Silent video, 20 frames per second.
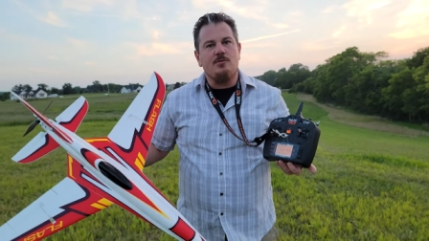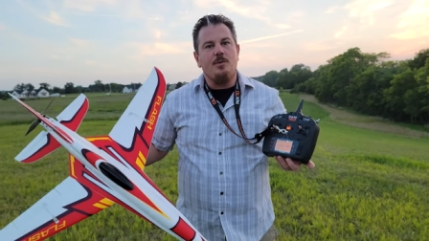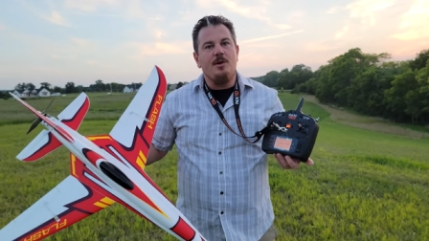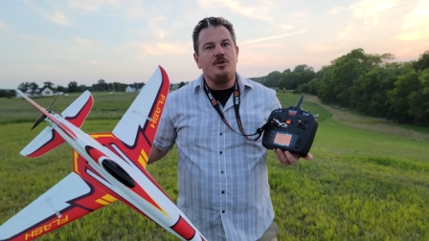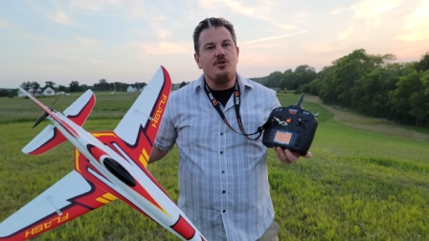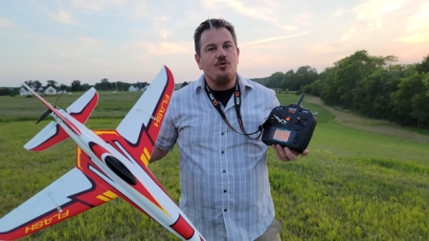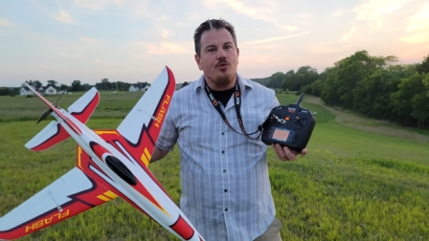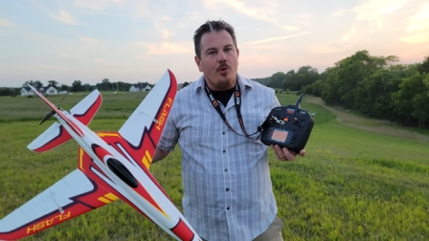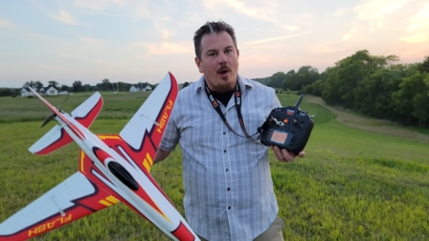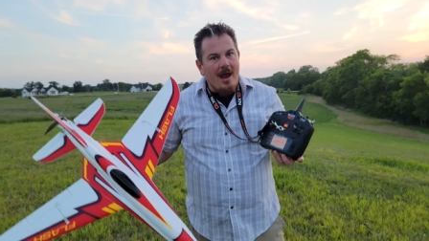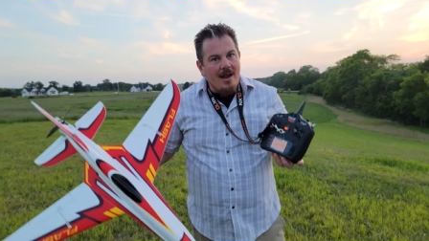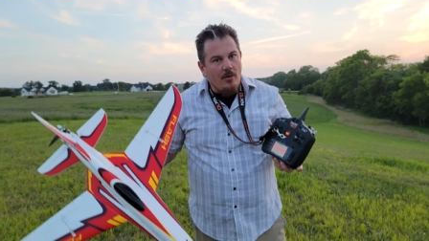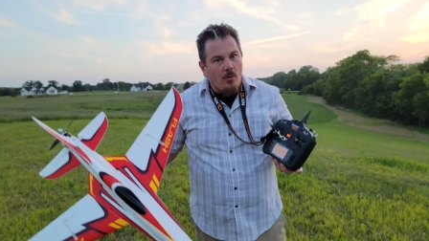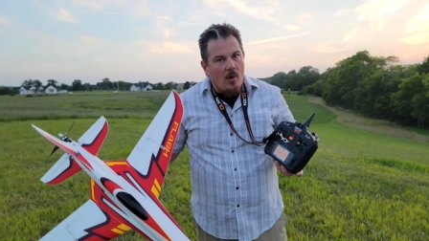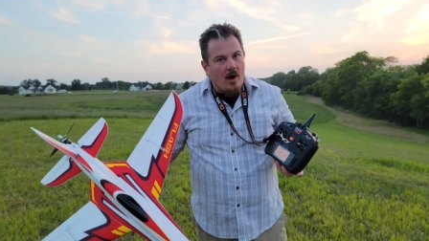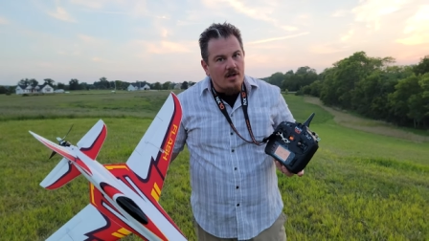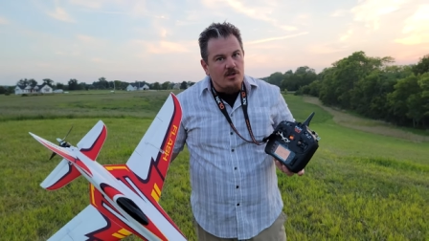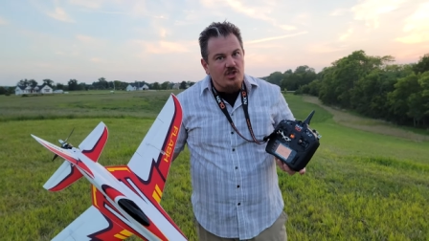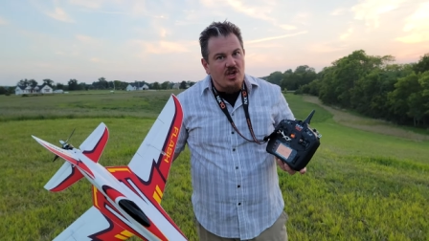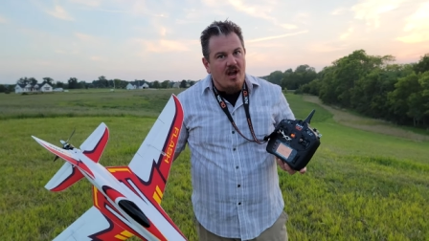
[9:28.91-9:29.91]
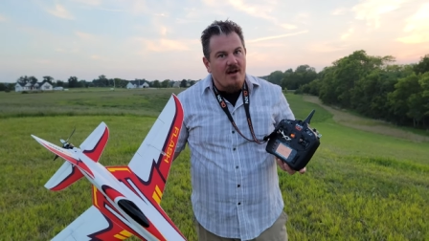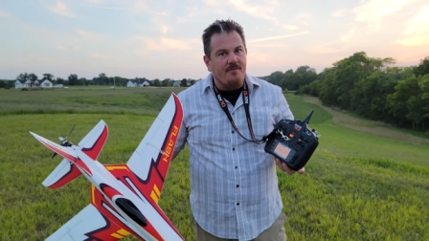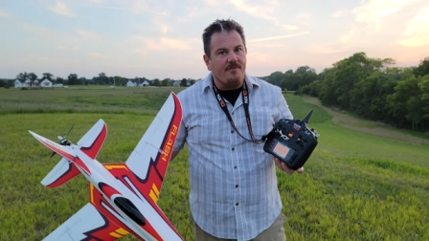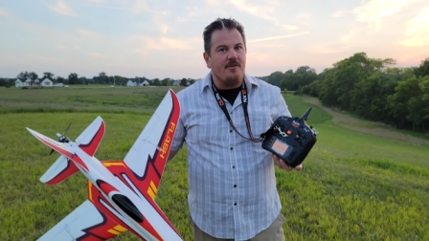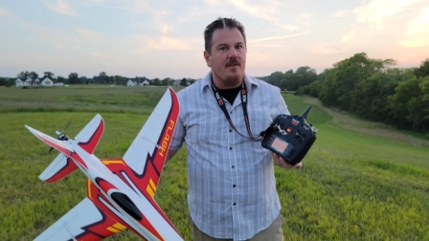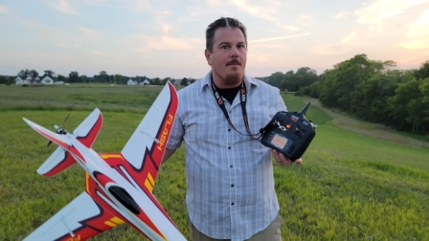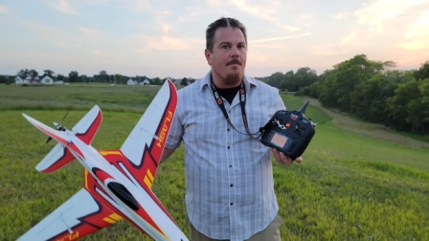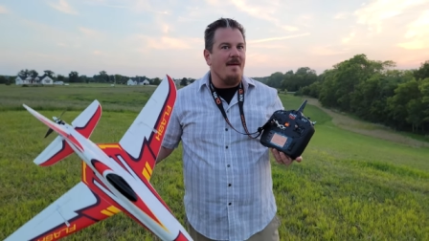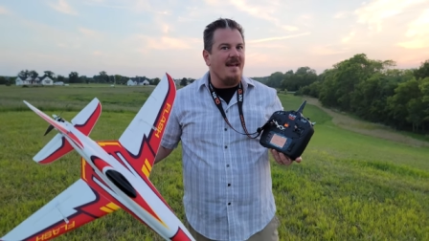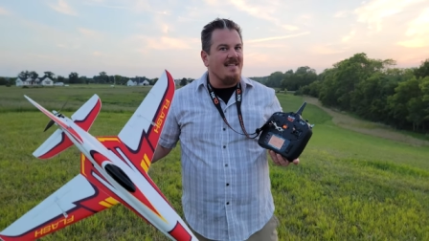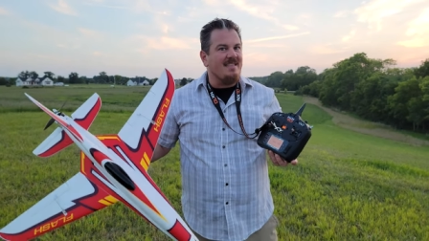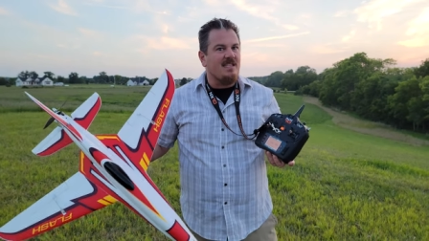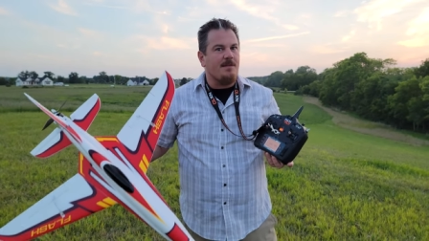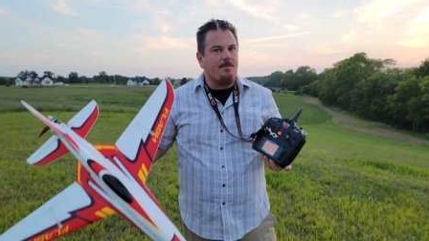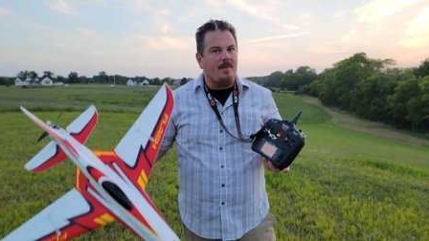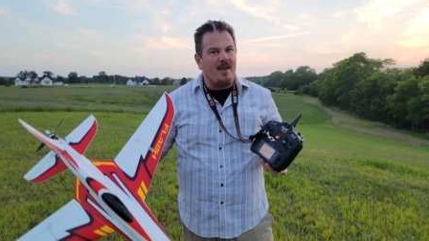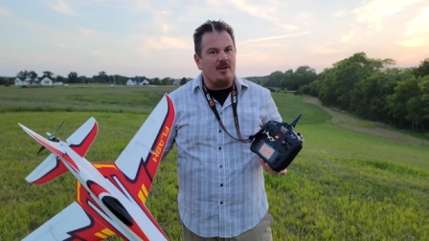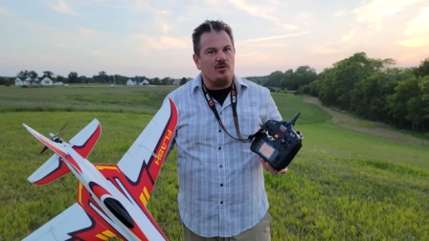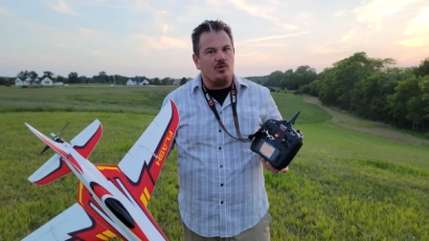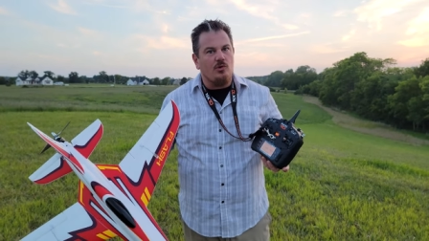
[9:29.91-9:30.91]
We try to watch out for the best
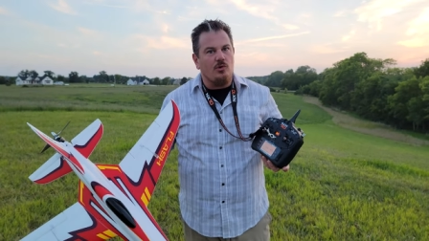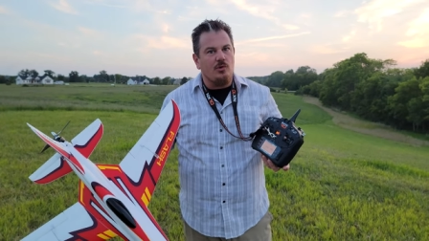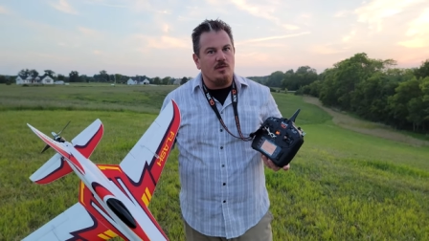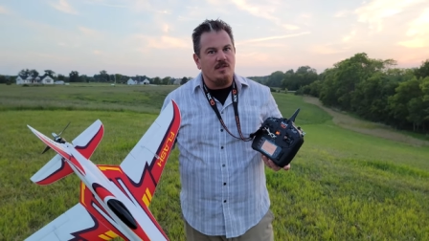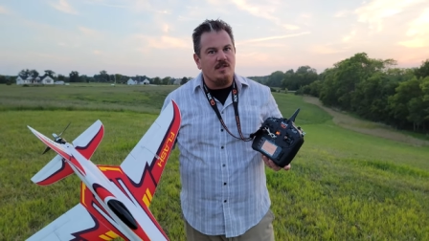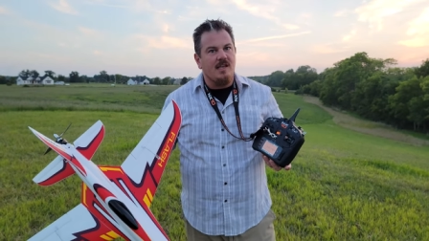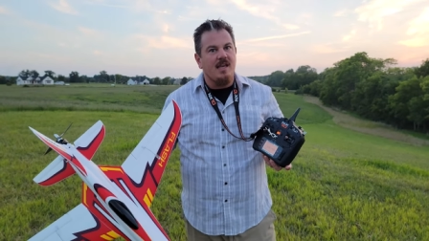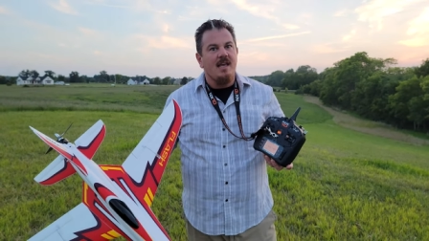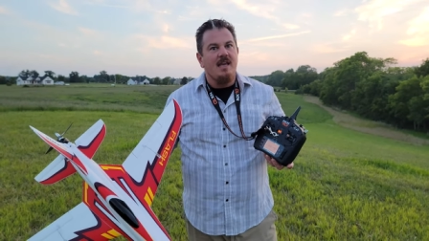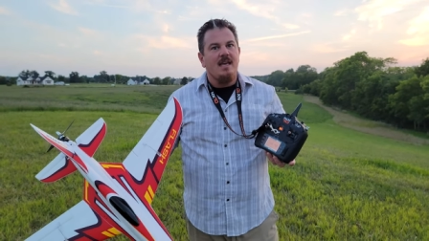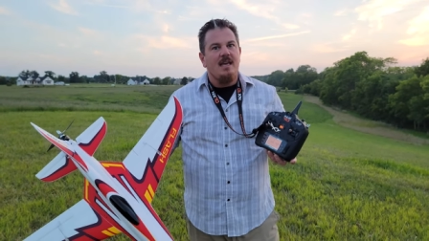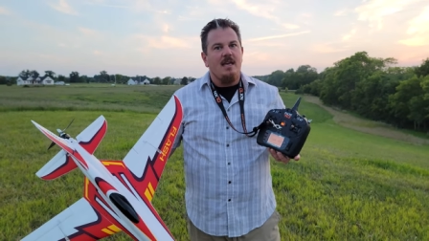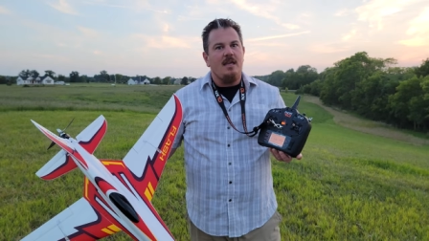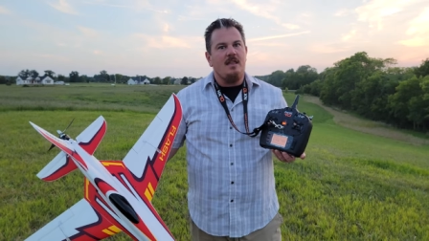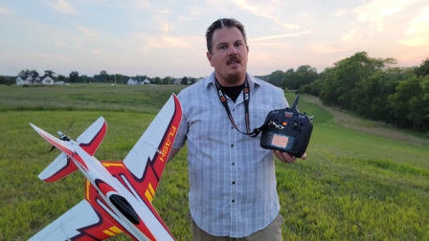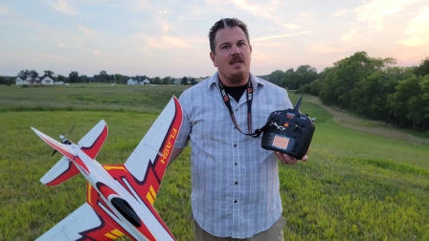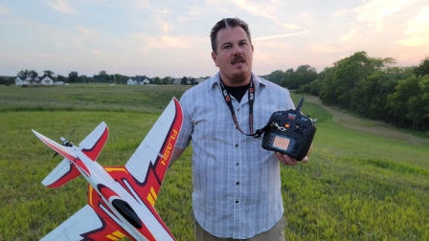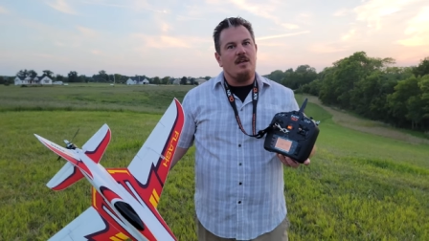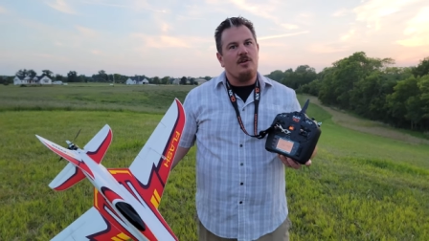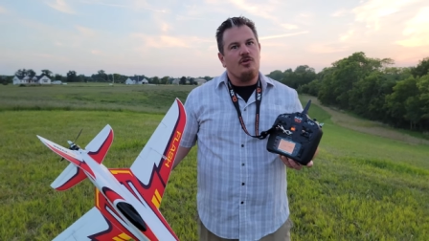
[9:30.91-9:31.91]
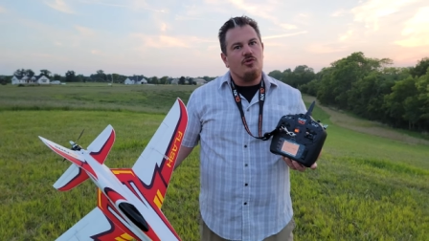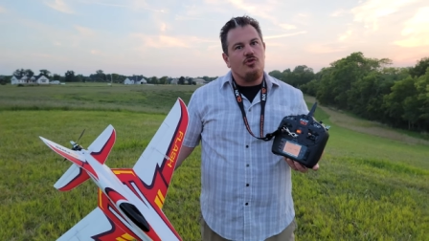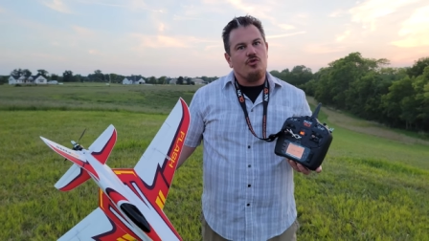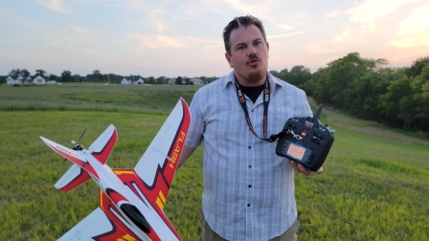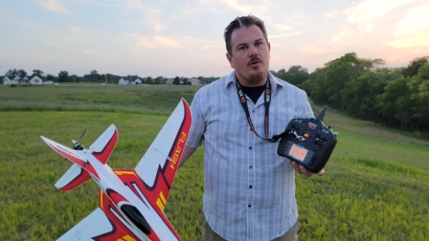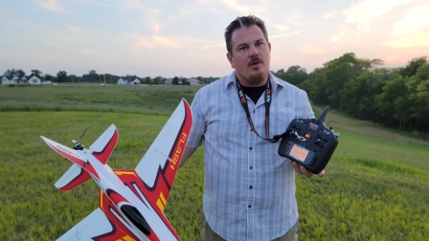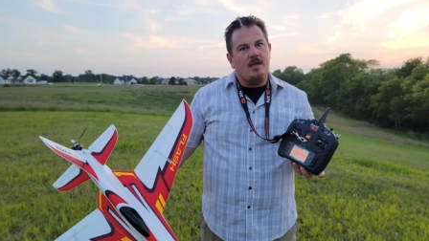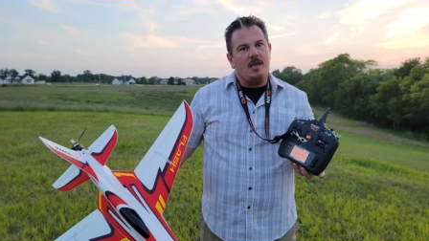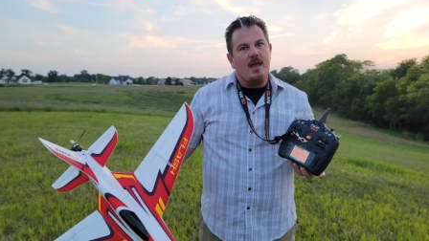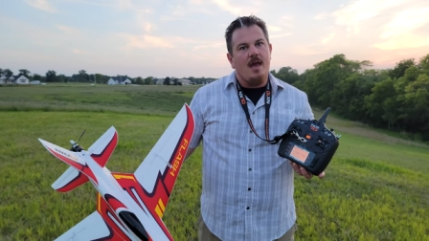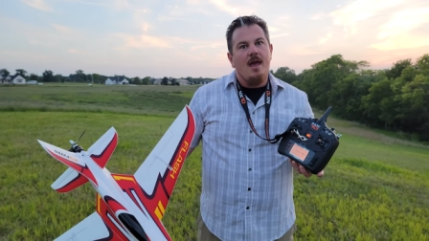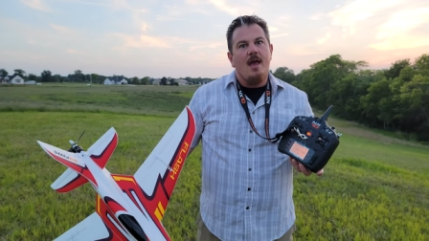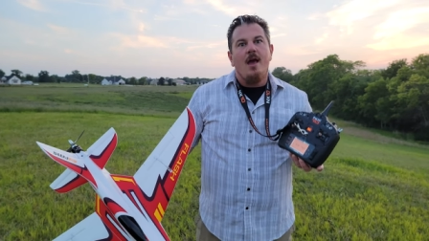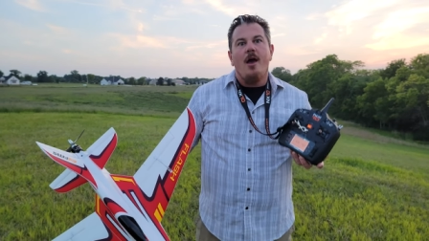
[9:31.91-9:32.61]
specials in the industry